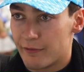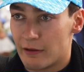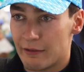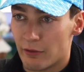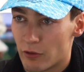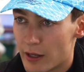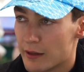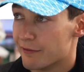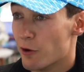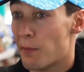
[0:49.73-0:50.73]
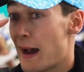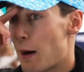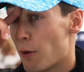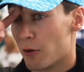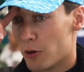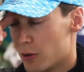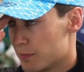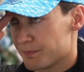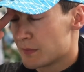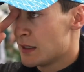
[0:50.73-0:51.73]
they're even running full power
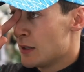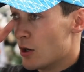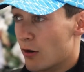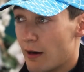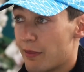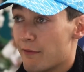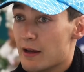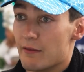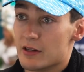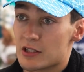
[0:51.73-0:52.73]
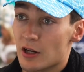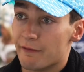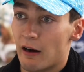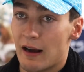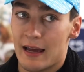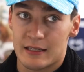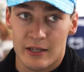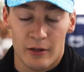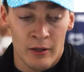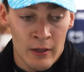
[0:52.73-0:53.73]
or anything. They're just so far ahead.
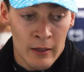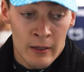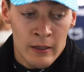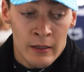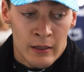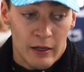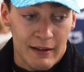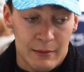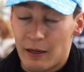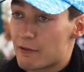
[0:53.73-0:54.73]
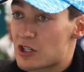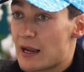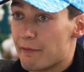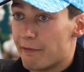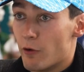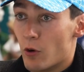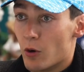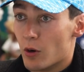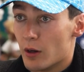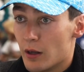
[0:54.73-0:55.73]
So, you know, that's a bit of a shame
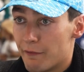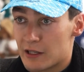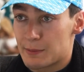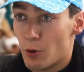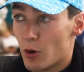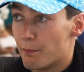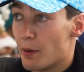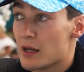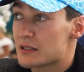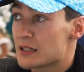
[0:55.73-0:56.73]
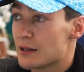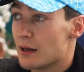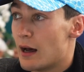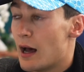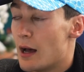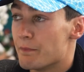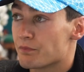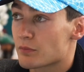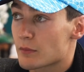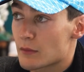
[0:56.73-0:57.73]
for the sport, but.
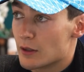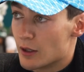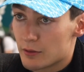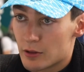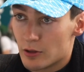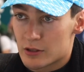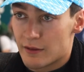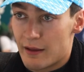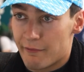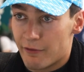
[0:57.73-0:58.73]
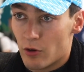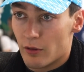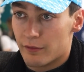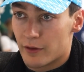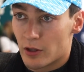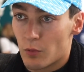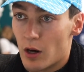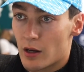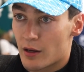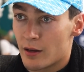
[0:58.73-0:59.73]
You know, kudos to them for the good
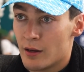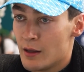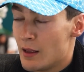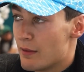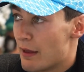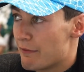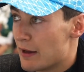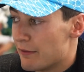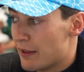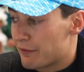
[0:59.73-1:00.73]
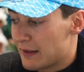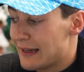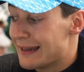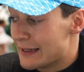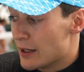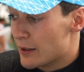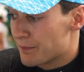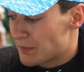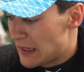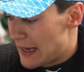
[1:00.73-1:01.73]
work that they've clearly done
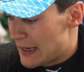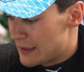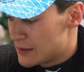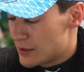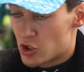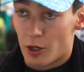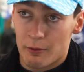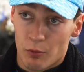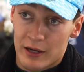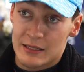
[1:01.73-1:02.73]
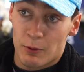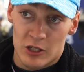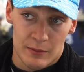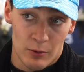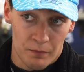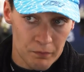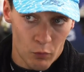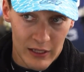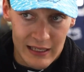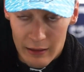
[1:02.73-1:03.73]
and showing what is possible
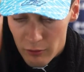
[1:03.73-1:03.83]
when you get it